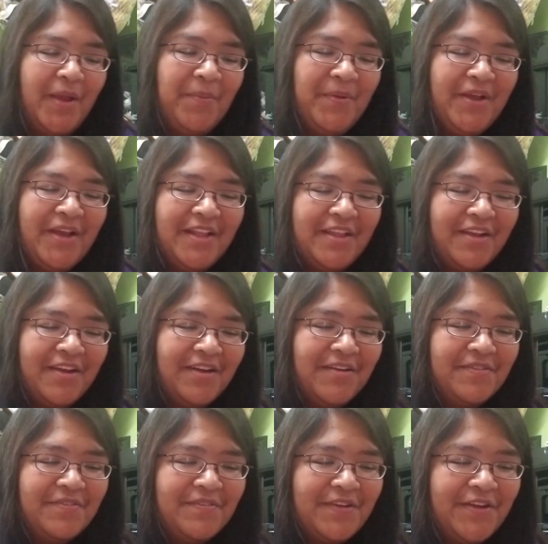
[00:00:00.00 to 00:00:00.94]
cutting
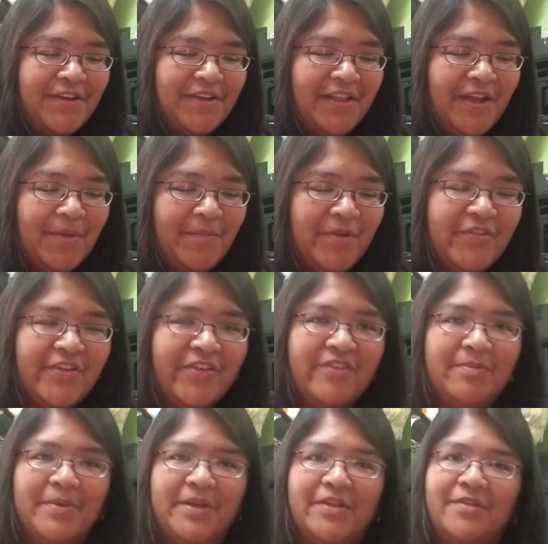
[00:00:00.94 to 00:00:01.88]
off on how much I
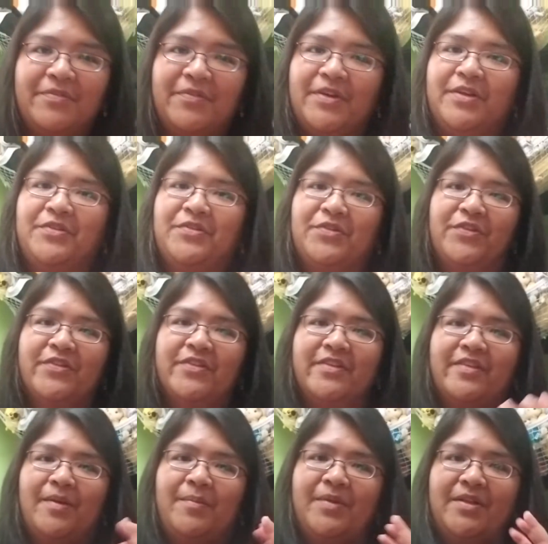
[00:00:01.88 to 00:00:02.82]
spent on Fragrant Jewels
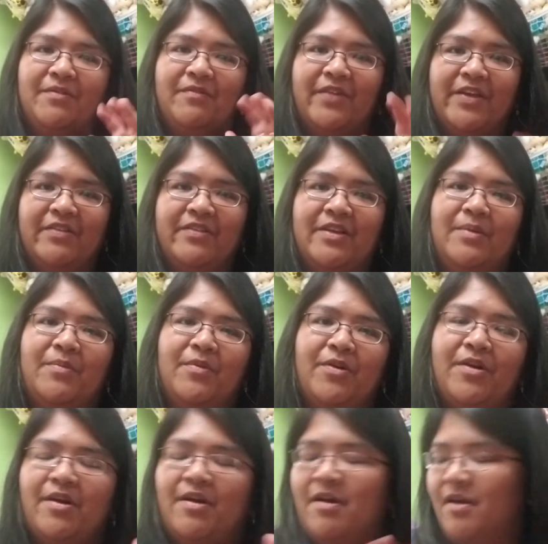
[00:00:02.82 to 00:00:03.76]
because I've been investing
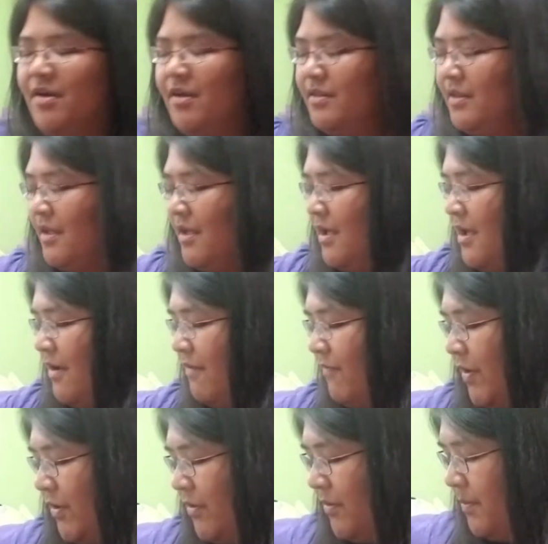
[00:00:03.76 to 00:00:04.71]
more on
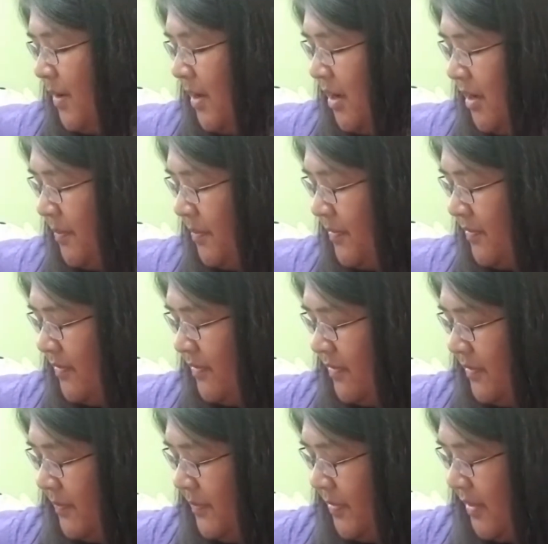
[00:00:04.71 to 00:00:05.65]
Funko
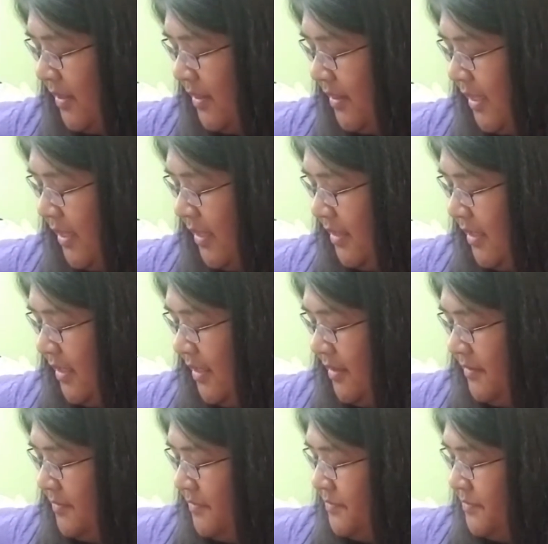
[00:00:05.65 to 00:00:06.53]
Pops lately.